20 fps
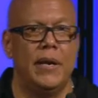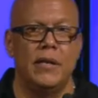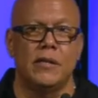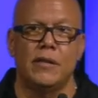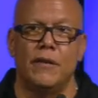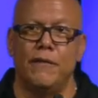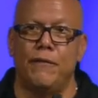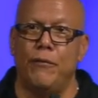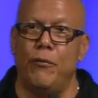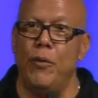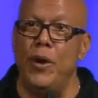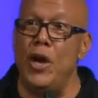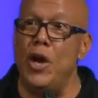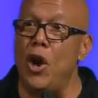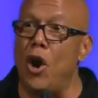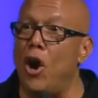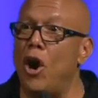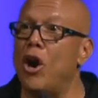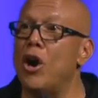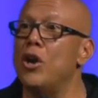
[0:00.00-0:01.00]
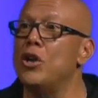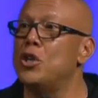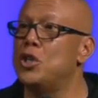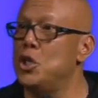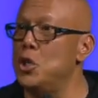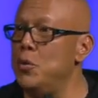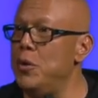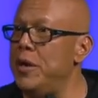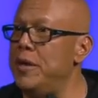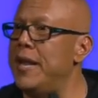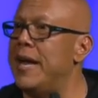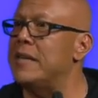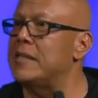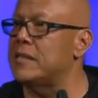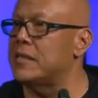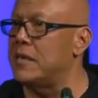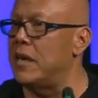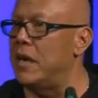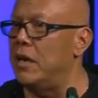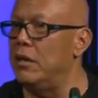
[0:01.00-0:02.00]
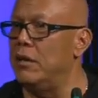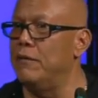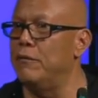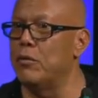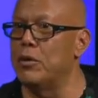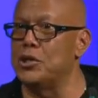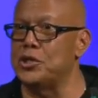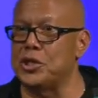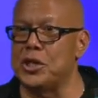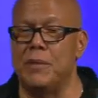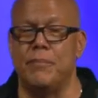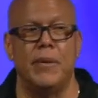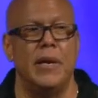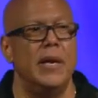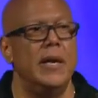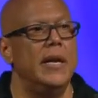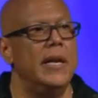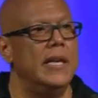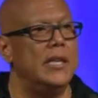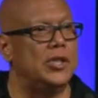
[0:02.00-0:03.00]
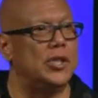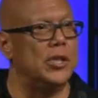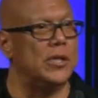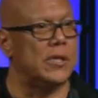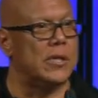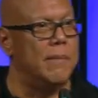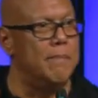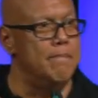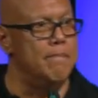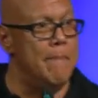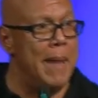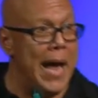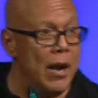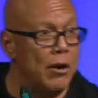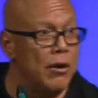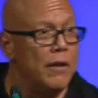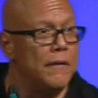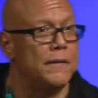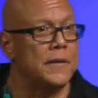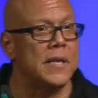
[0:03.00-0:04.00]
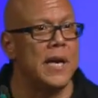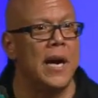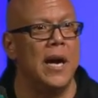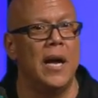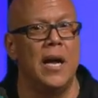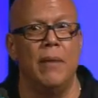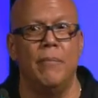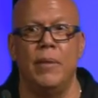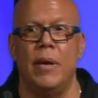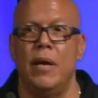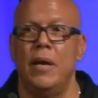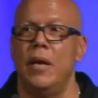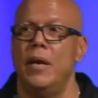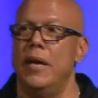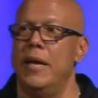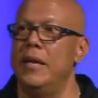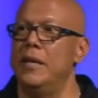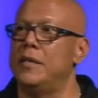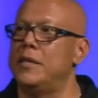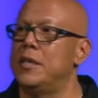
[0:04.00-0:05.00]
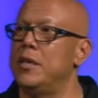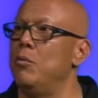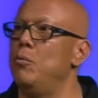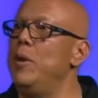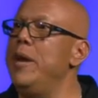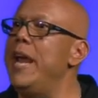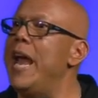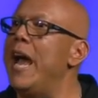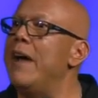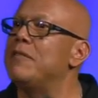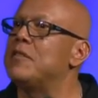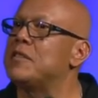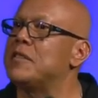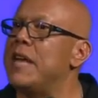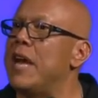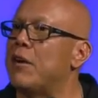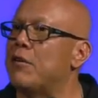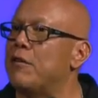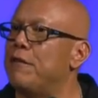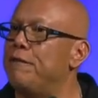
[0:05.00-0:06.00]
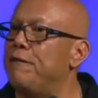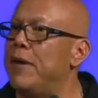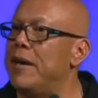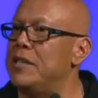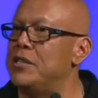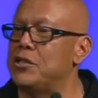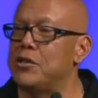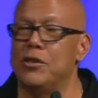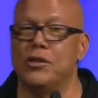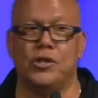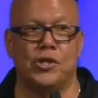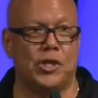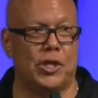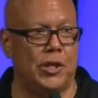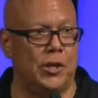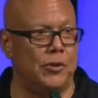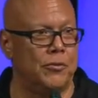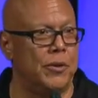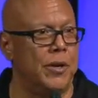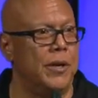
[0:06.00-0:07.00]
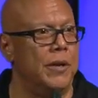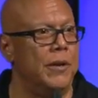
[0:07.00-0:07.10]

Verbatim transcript: if we are doing that style of worship, it's just a matter of time until we have sacrificed our children.